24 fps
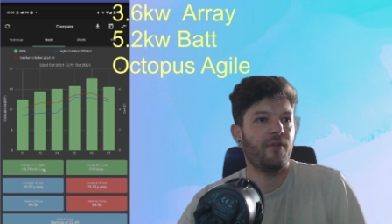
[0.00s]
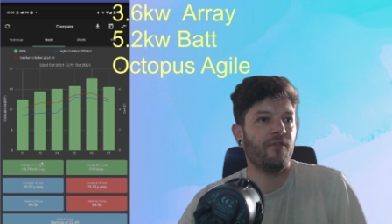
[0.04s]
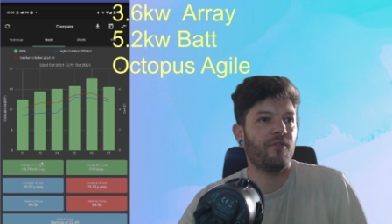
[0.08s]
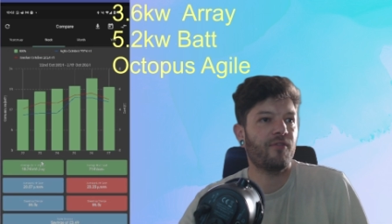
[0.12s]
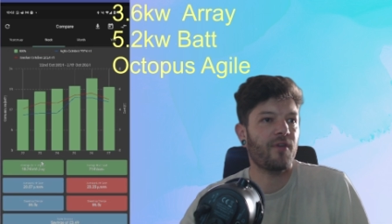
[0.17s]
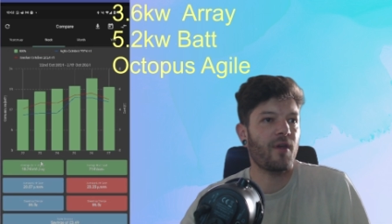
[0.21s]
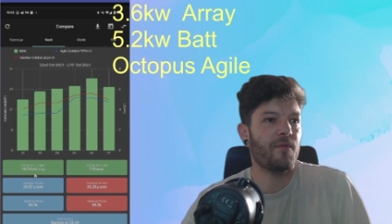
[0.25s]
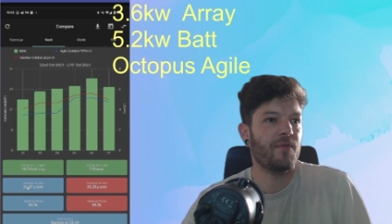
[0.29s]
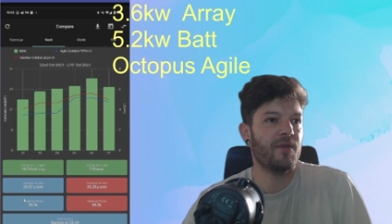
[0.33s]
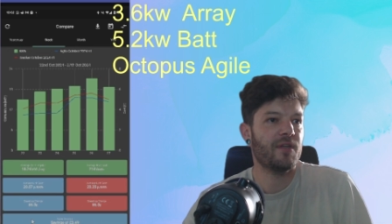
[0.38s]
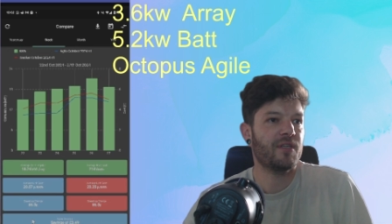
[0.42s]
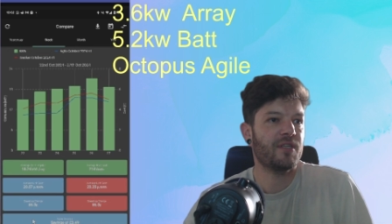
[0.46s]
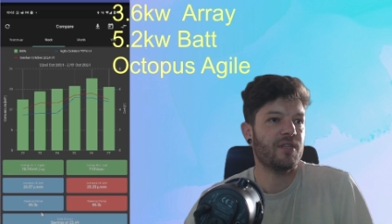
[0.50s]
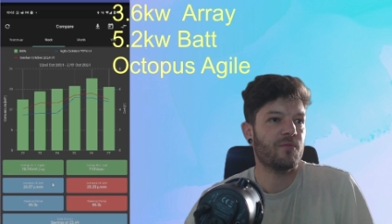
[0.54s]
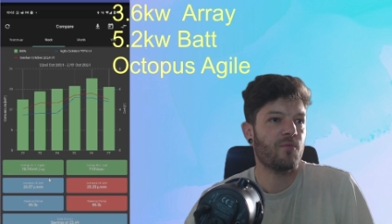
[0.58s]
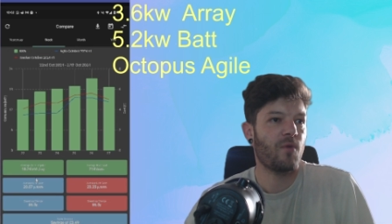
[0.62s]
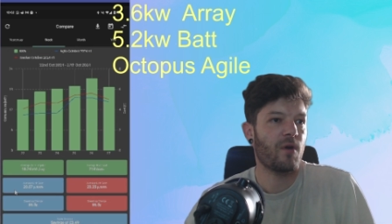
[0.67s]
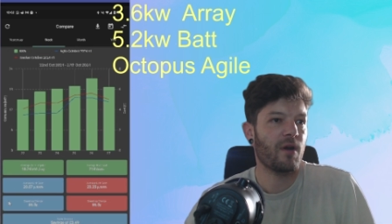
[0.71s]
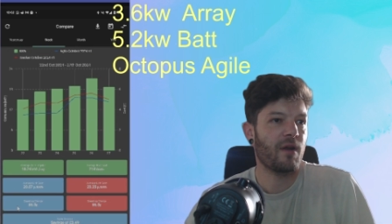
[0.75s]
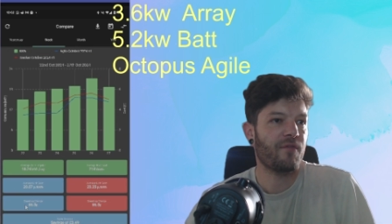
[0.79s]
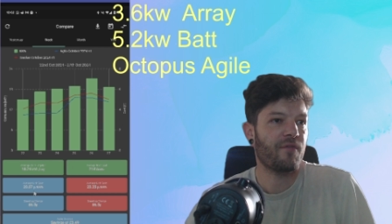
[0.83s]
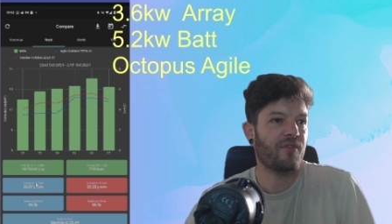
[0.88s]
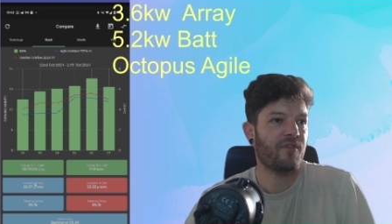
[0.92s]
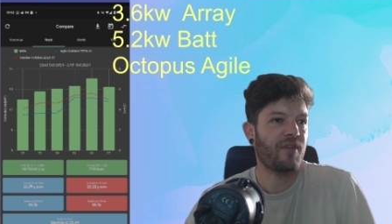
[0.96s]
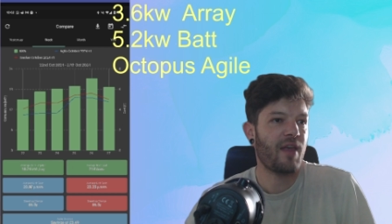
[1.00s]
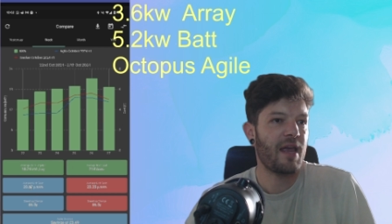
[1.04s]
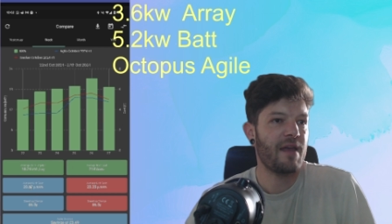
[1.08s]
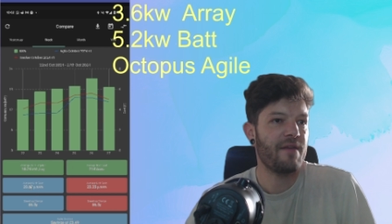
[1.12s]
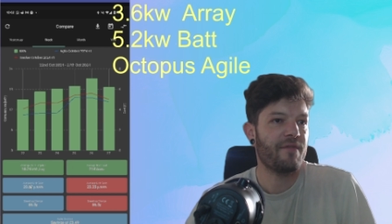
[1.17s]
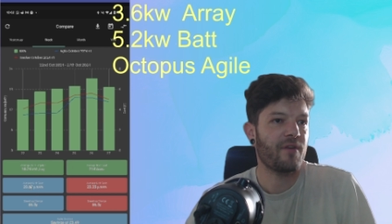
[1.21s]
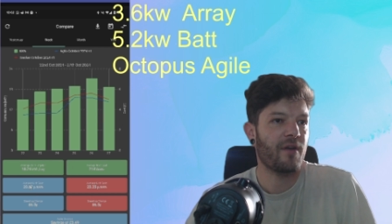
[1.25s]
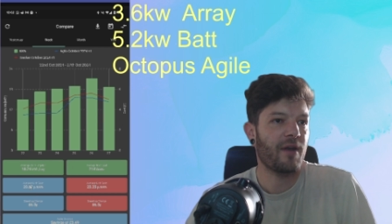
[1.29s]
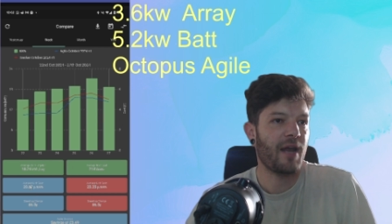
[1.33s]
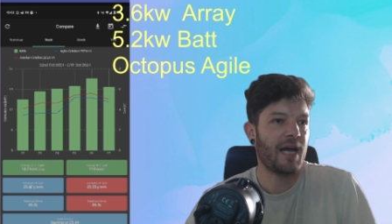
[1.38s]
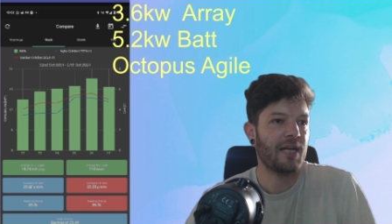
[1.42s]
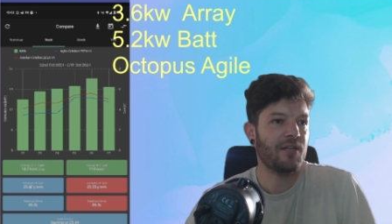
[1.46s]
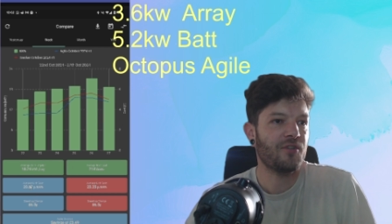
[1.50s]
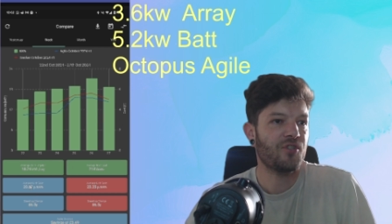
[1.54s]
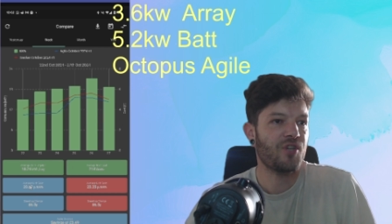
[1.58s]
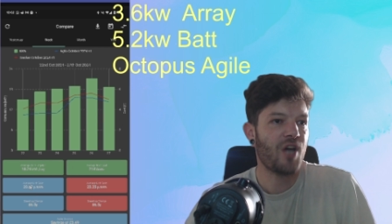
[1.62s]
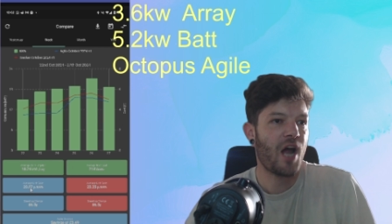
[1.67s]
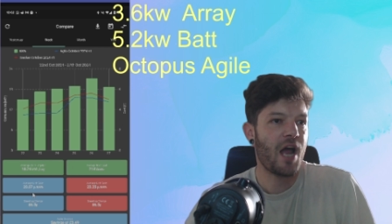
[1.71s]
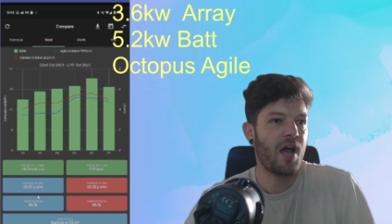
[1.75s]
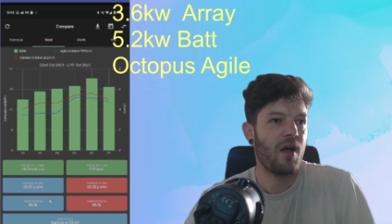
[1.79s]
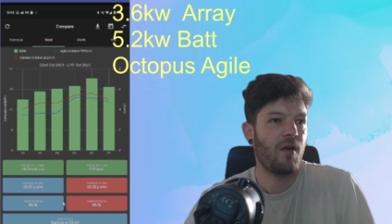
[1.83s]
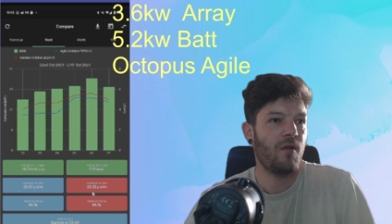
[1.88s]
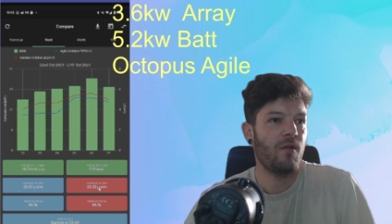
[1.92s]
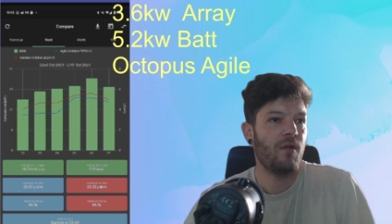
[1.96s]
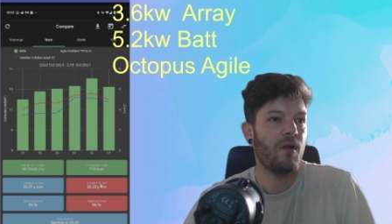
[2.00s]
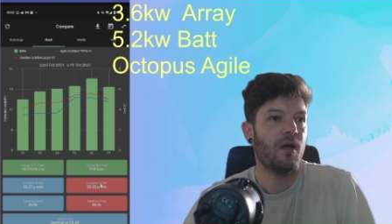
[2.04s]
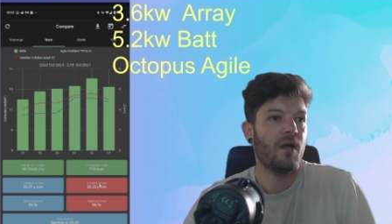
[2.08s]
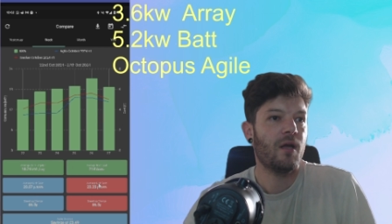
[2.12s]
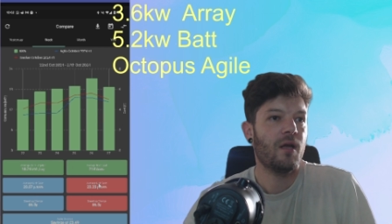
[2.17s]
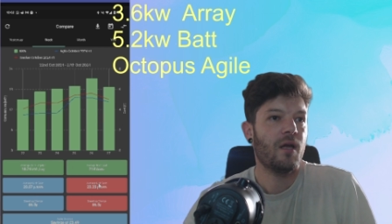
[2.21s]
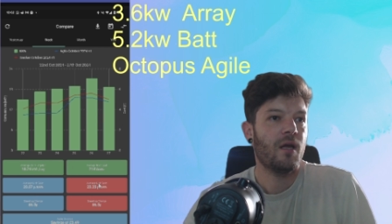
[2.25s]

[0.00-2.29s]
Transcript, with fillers: So this is what I've saved on Agile,